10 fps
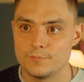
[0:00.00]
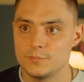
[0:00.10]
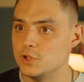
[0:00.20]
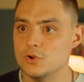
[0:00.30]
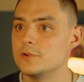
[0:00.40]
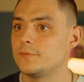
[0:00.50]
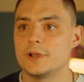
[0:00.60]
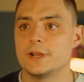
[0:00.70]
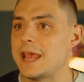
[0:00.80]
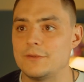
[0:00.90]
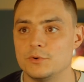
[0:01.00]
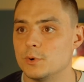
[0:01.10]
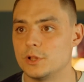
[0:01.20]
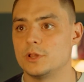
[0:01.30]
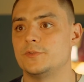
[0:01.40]
unified
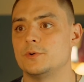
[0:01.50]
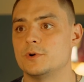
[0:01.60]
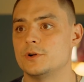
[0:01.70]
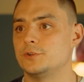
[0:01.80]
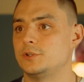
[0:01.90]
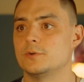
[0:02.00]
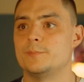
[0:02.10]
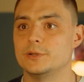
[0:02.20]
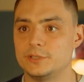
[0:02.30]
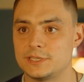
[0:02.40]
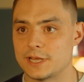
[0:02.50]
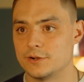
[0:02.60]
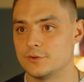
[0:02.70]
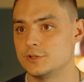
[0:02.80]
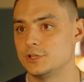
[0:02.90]
everyone all over the world who were building
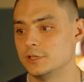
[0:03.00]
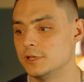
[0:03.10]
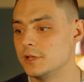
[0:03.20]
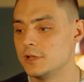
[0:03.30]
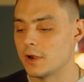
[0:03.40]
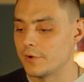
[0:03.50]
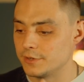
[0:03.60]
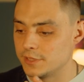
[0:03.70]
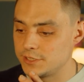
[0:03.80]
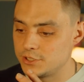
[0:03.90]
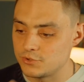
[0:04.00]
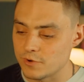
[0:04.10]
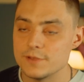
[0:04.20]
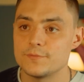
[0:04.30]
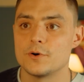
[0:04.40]
technology around this
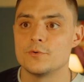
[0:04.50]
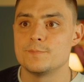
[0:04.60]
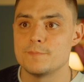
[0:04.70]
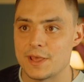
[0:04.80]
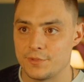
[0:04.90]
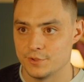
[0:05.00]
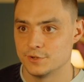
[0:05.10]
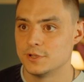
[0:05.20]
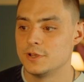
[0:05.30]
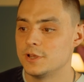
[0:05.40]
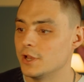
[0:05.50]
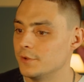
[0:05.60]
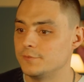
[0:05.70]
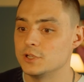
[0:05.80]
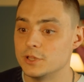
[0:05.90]
straightforward method
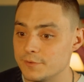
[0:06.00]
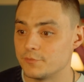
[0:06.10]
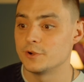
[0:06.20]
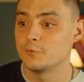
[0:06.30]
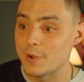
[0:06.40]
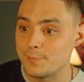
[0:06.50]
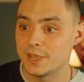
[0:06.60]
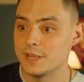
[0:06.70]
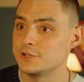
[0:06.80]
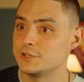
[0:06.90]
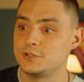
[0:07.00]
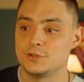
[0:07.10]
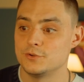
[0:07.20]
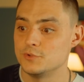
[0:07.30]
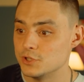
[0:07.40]
of delivering web pages
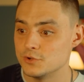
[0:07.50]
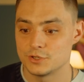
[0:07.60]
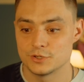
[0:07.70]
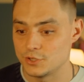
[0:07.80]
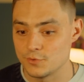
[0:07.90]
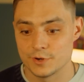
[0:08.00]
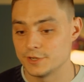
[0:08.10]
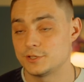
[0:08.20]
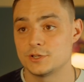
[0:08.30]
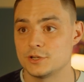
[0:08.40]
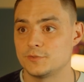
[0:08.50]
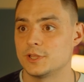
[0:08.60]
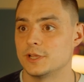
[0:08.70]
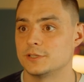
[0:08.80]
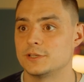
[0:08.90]
to users who wanted to search for
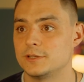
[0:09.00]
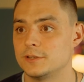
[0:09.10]
things.